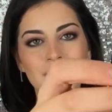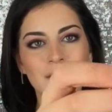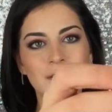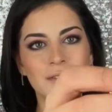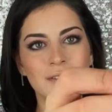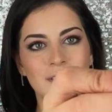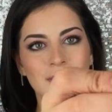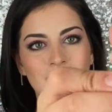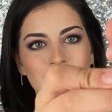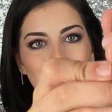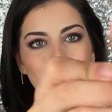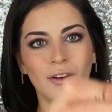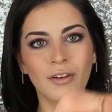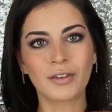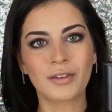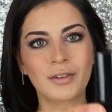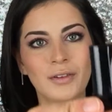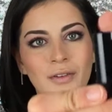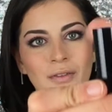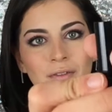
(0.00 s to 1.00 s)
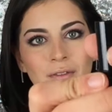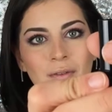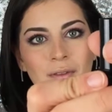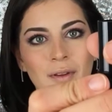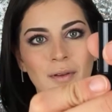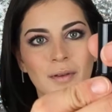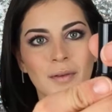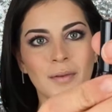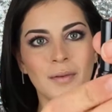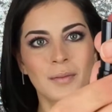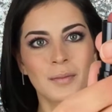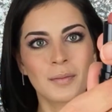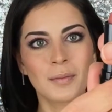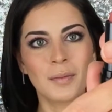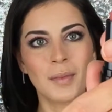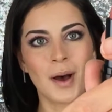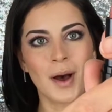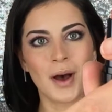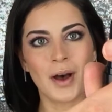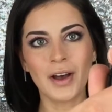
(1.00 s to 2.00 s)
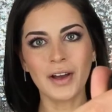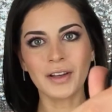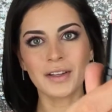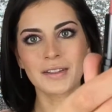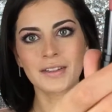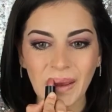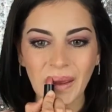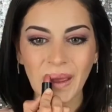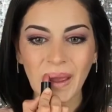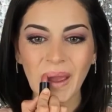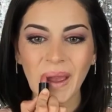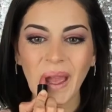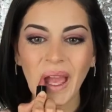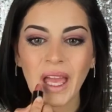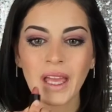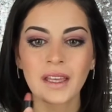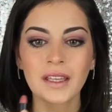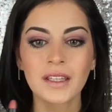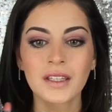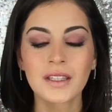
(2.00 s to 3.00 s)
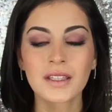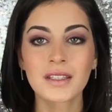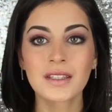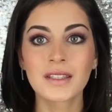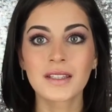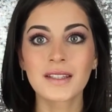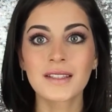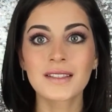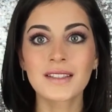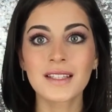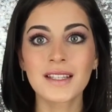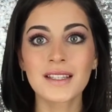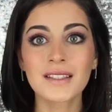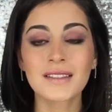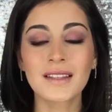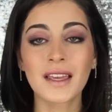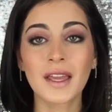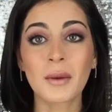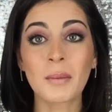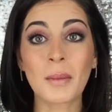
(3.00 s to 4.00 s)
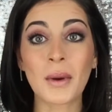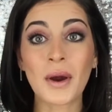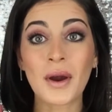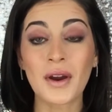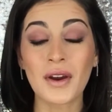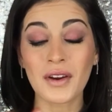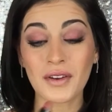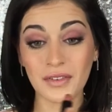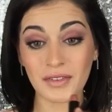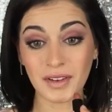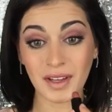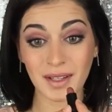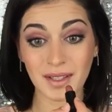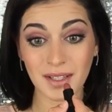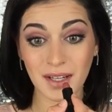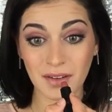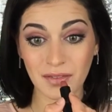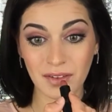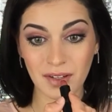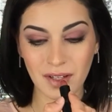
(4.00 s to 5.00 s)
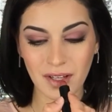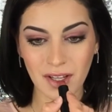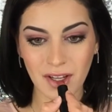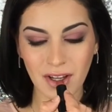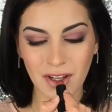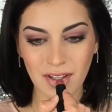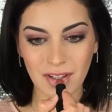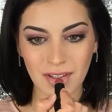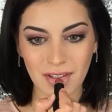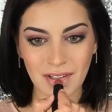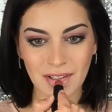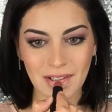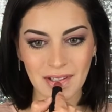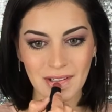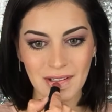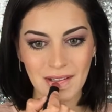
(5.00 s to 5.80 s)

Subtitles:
chose the Hot Nude from the box. This is a perfect everyday color.